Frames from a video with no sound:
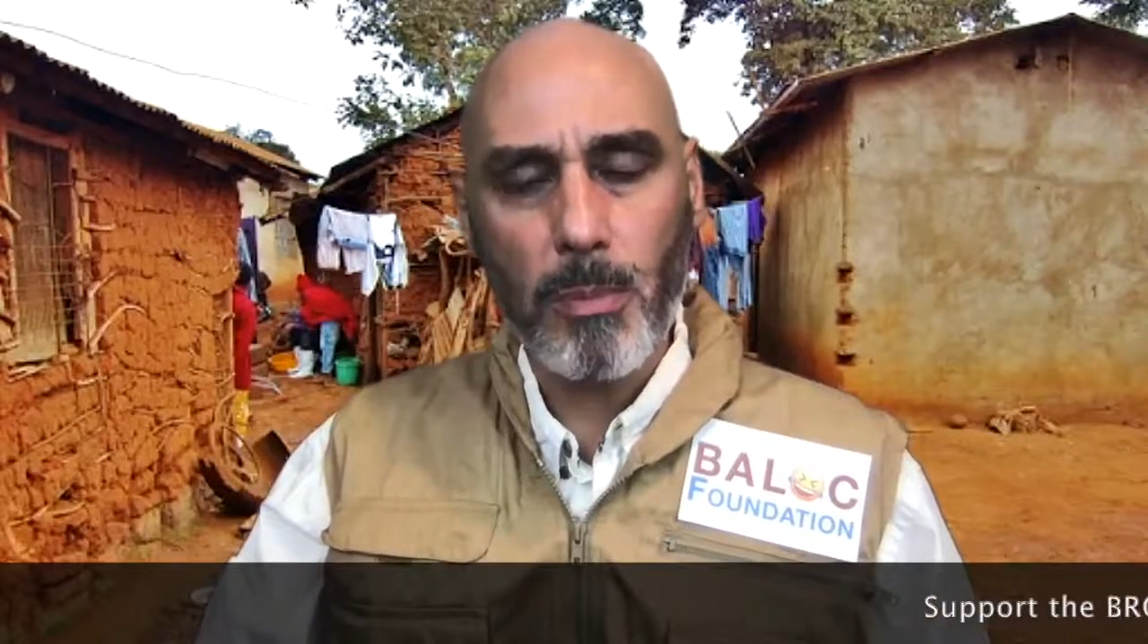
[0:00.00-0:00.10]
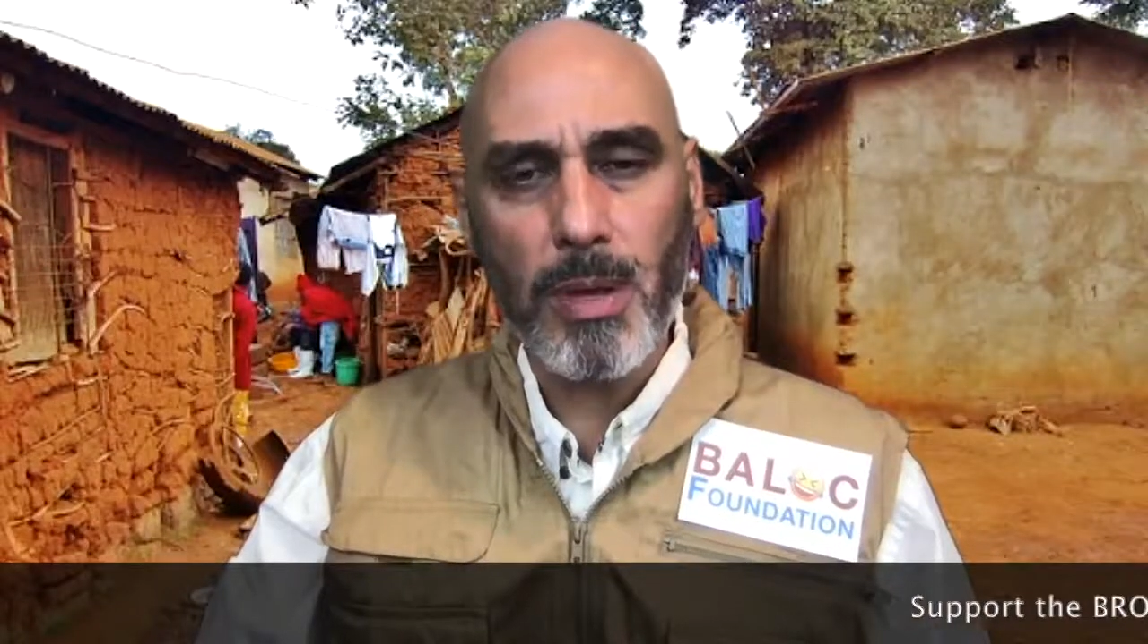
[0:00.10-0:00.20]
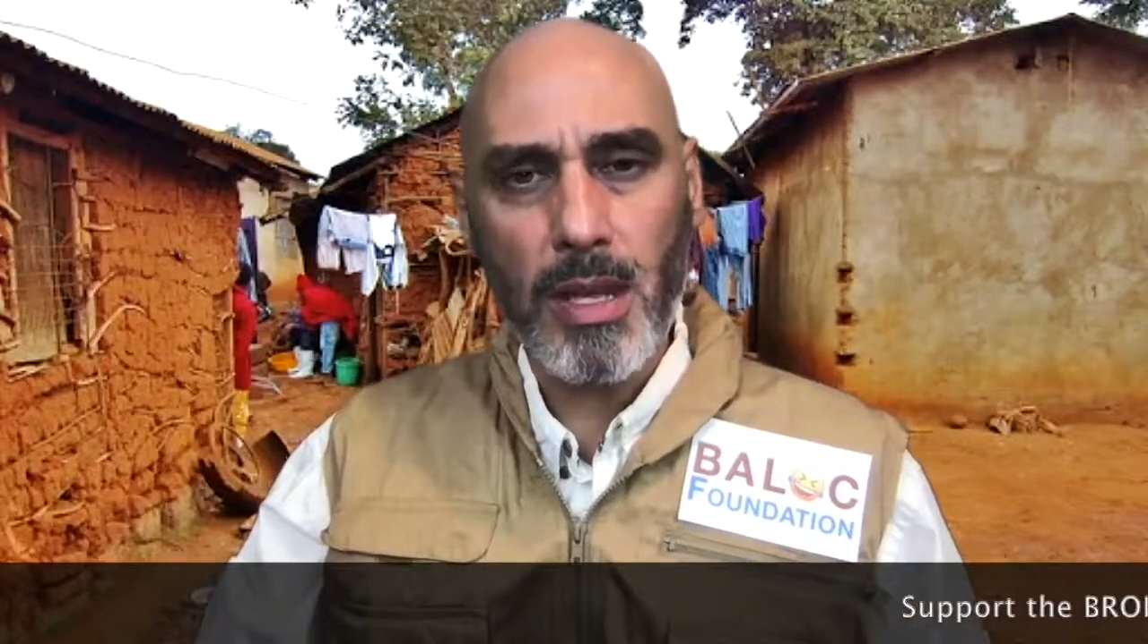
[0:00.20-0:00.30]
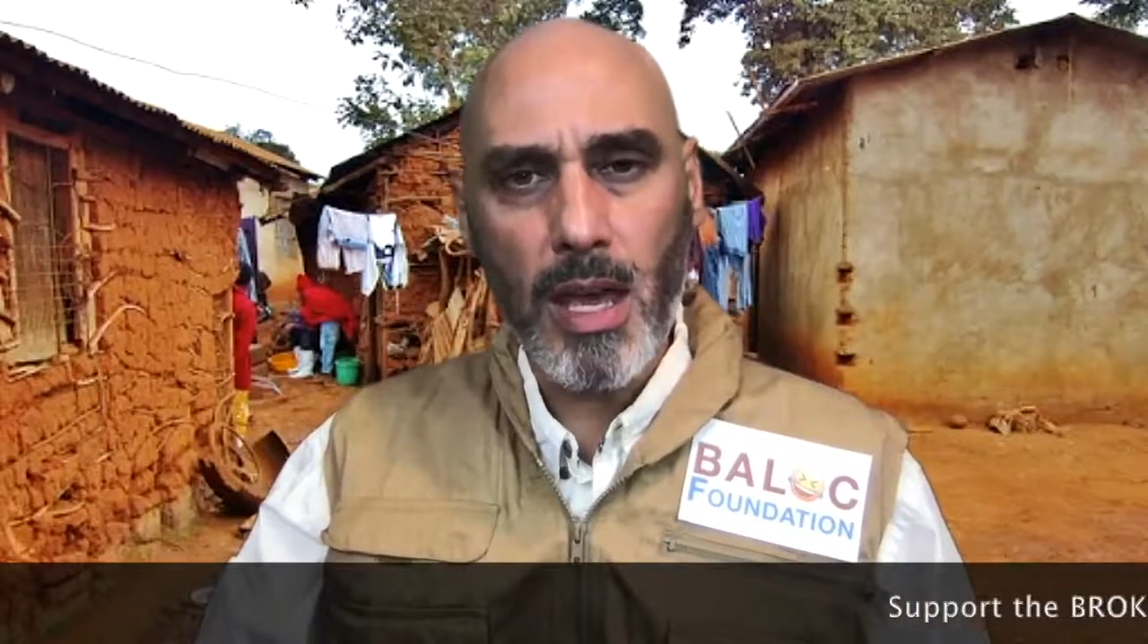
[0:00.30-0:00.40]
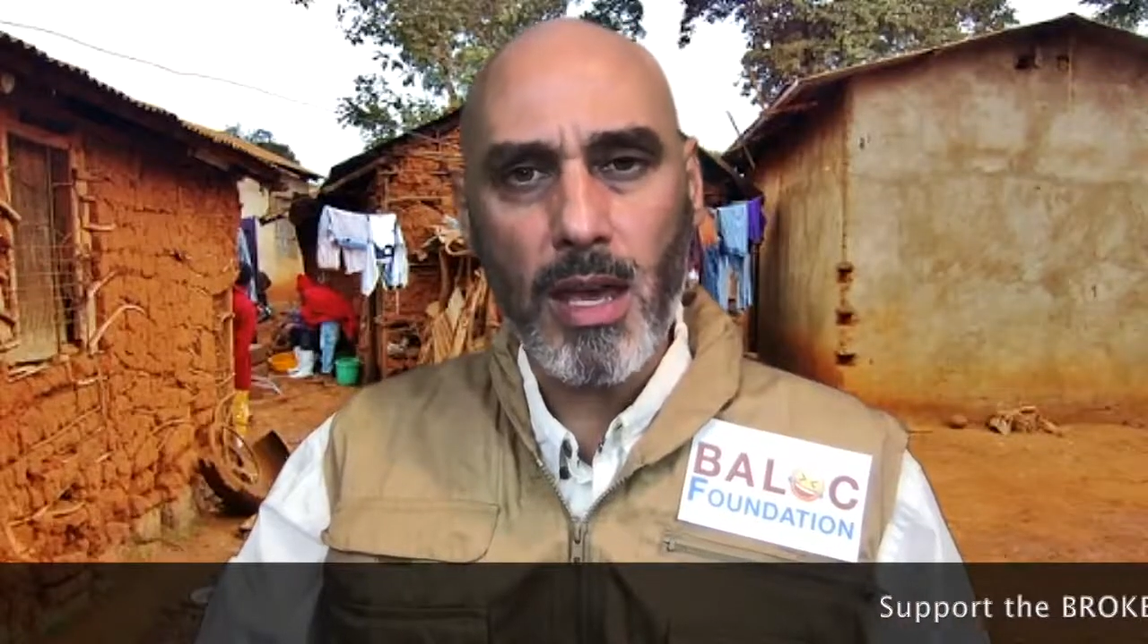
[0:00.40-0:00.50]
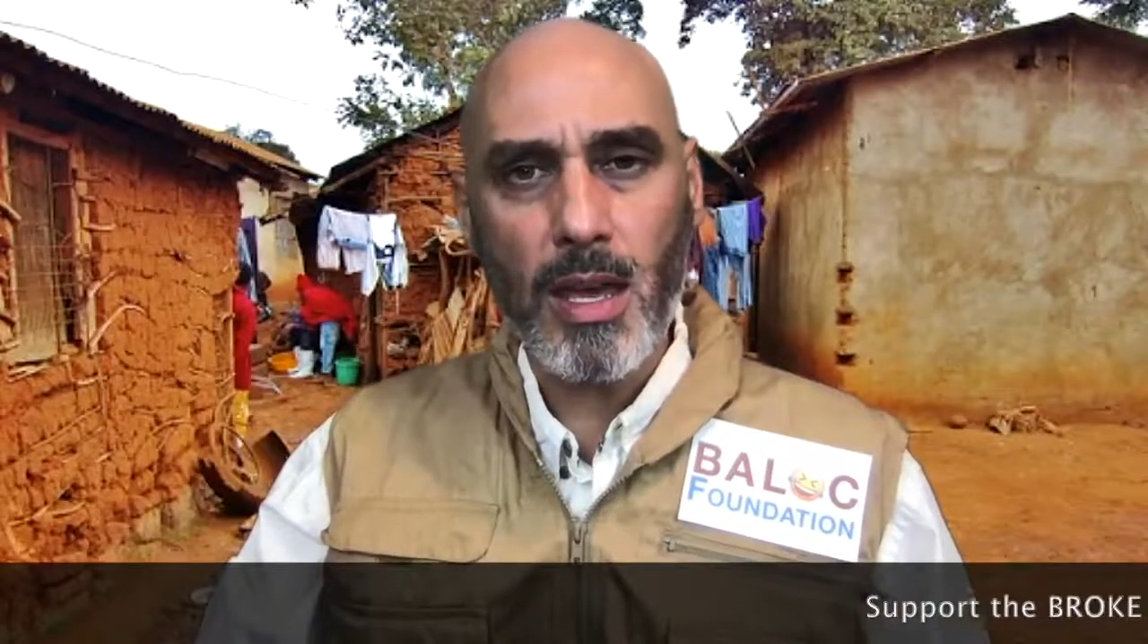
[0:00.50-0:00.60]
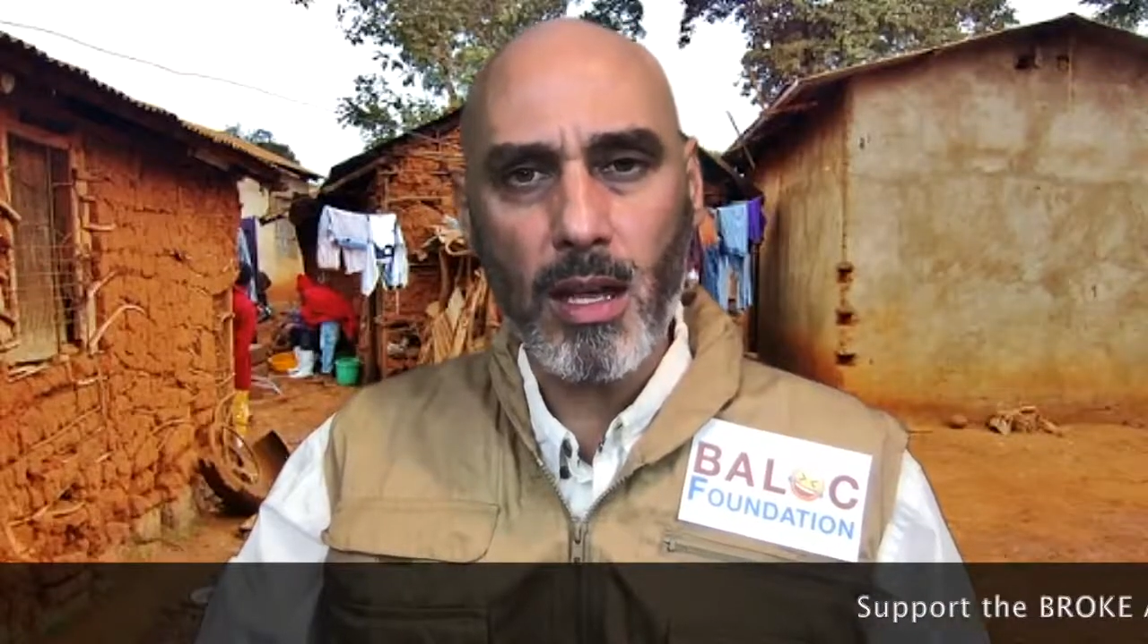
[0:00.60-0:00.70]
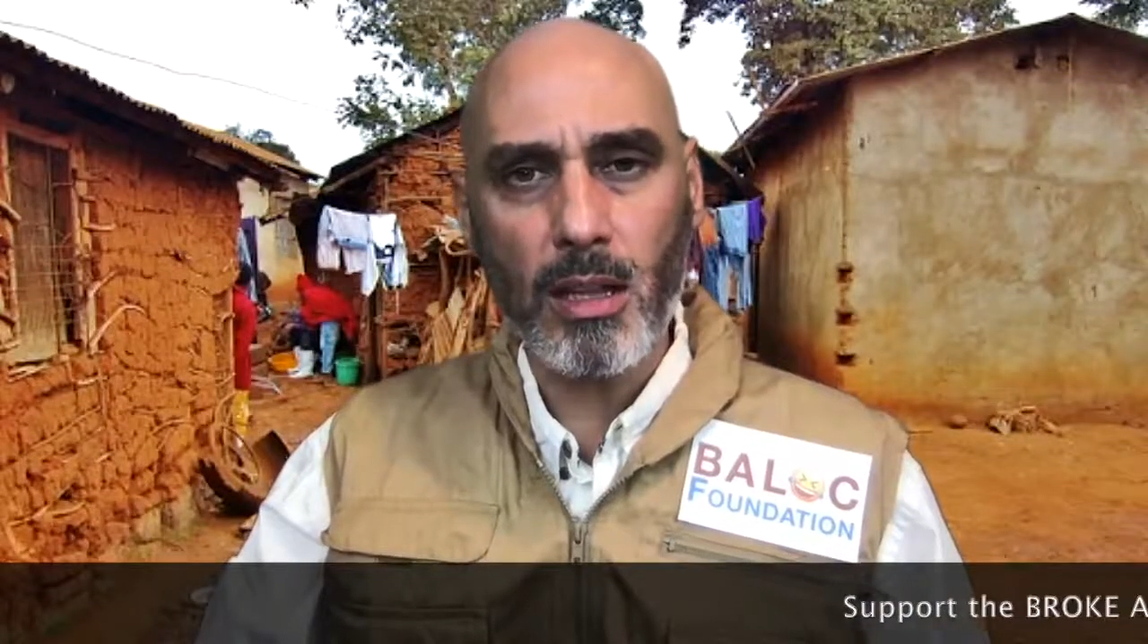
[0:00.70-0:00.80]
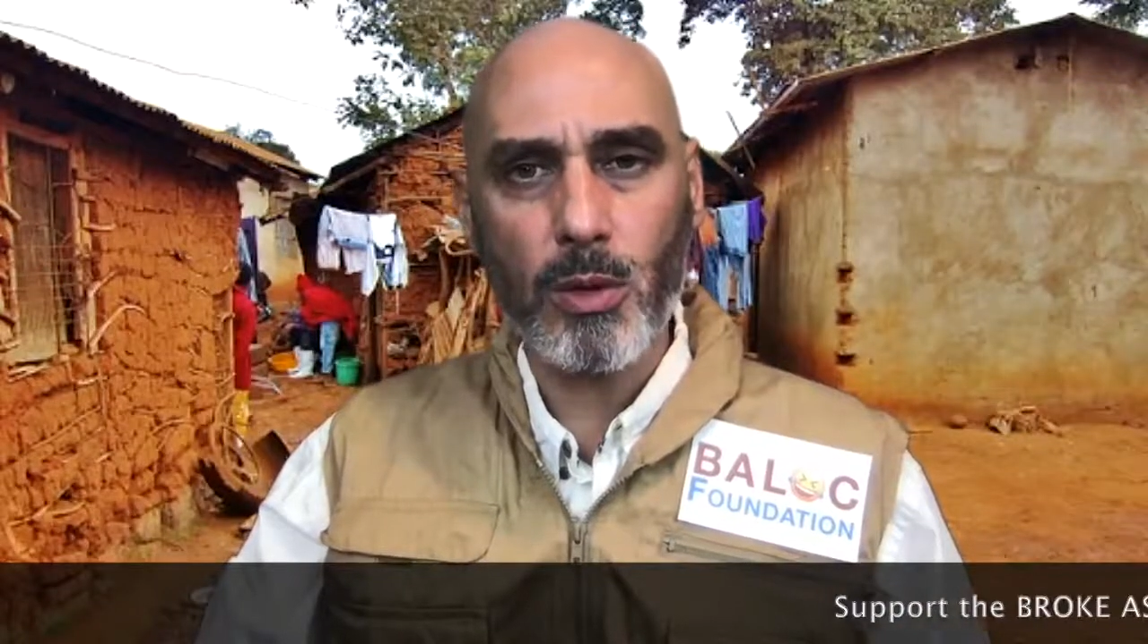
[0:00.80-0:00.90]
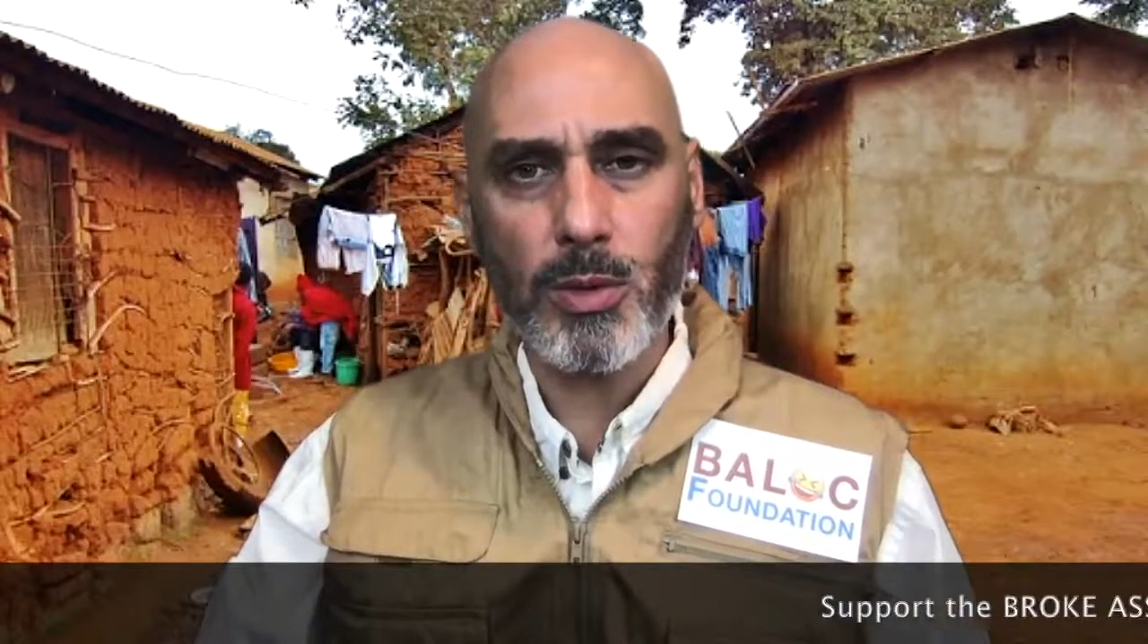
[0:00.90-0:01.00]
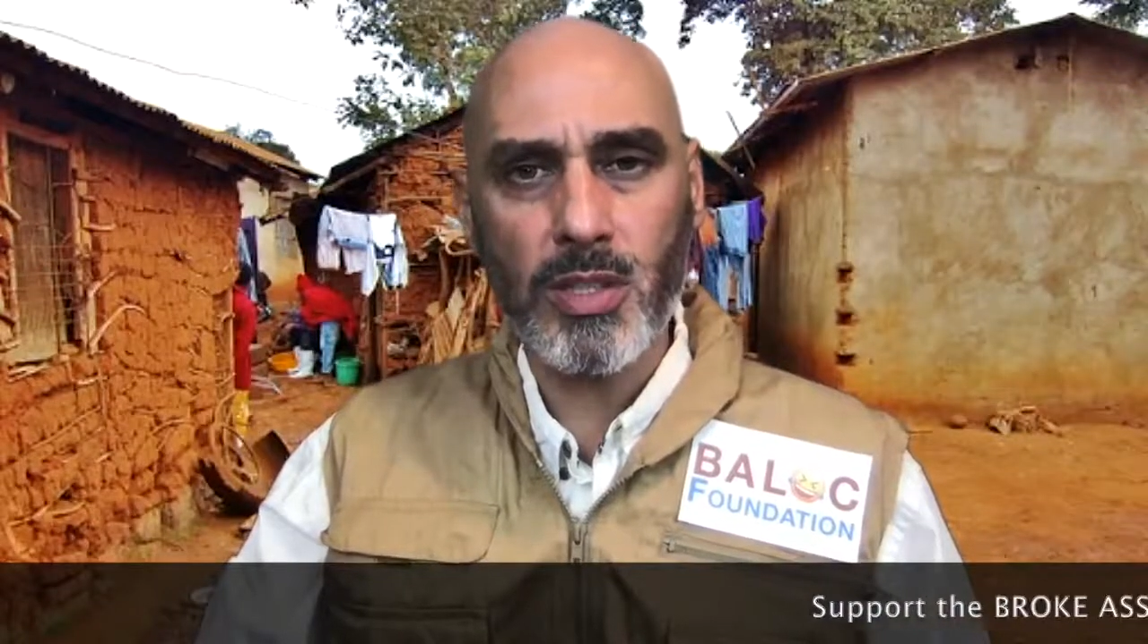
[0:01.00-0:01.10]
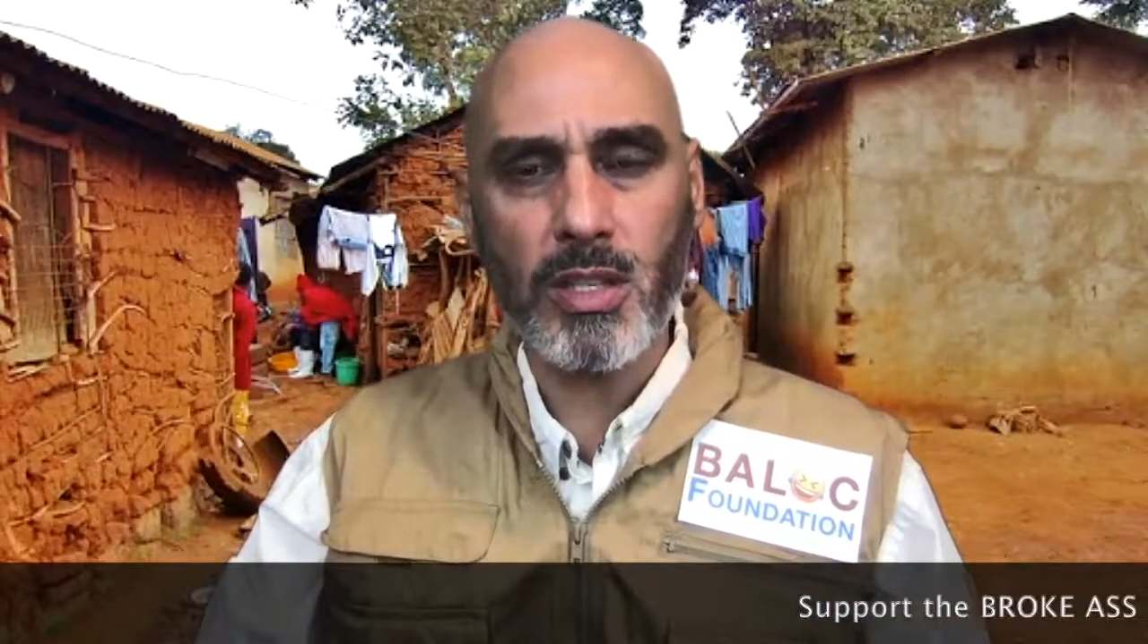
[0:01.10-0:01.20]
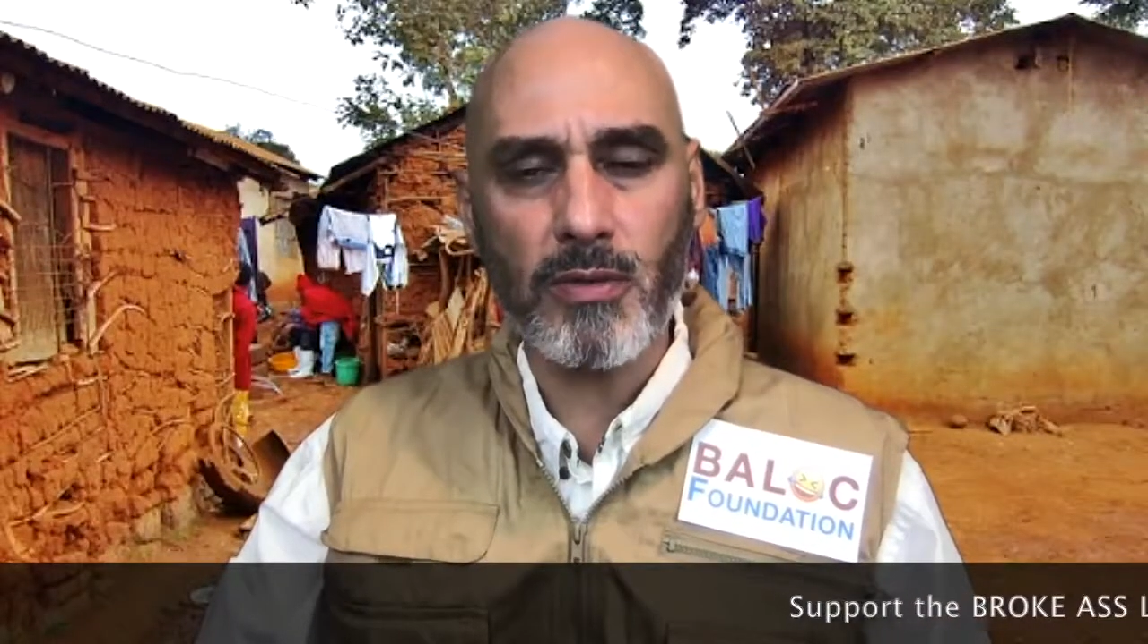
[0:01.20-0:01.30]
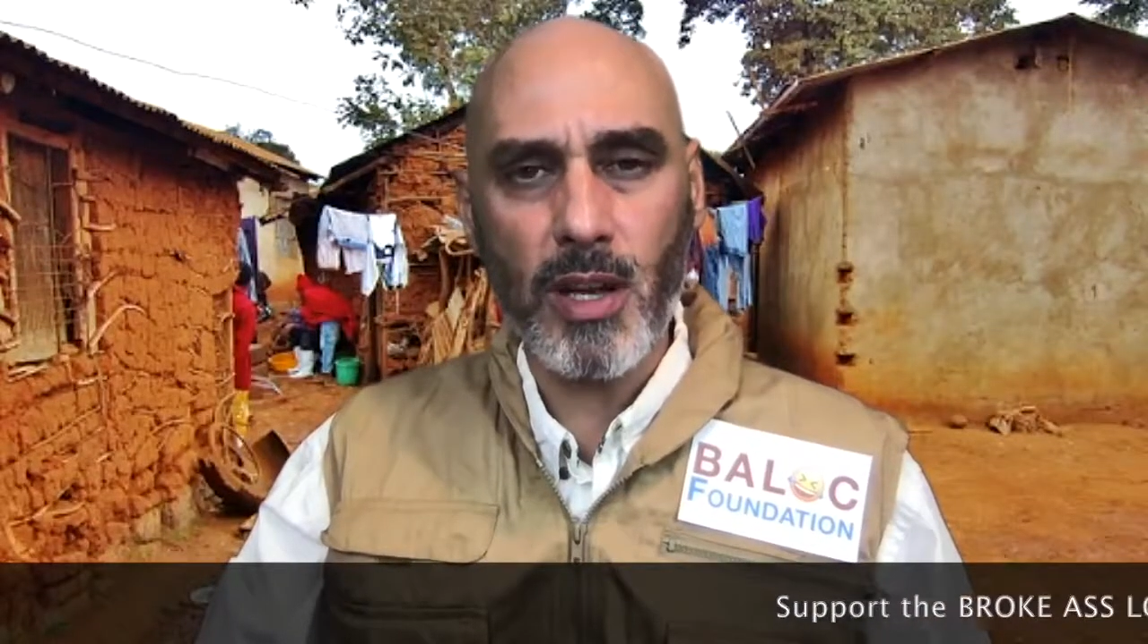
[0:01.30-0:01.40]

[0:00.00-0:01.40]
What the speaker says: BALOC